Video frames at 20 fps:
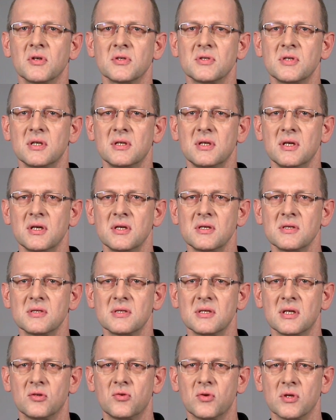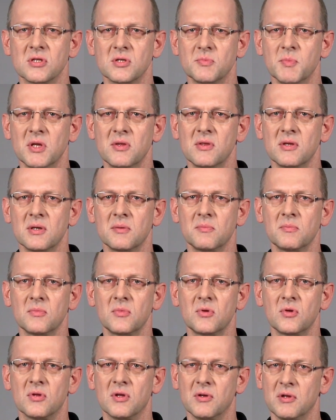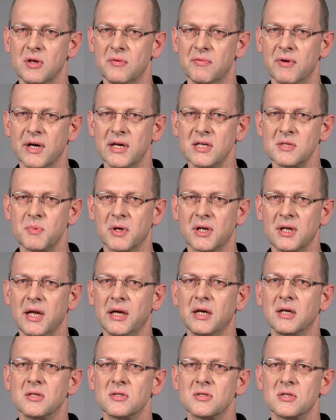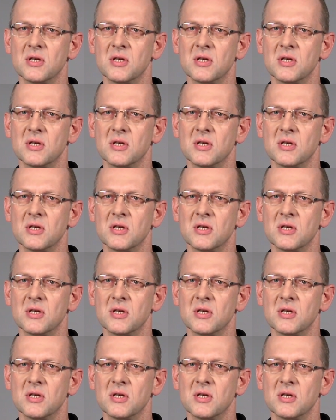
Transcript: your settings and transmit them to the device by clicking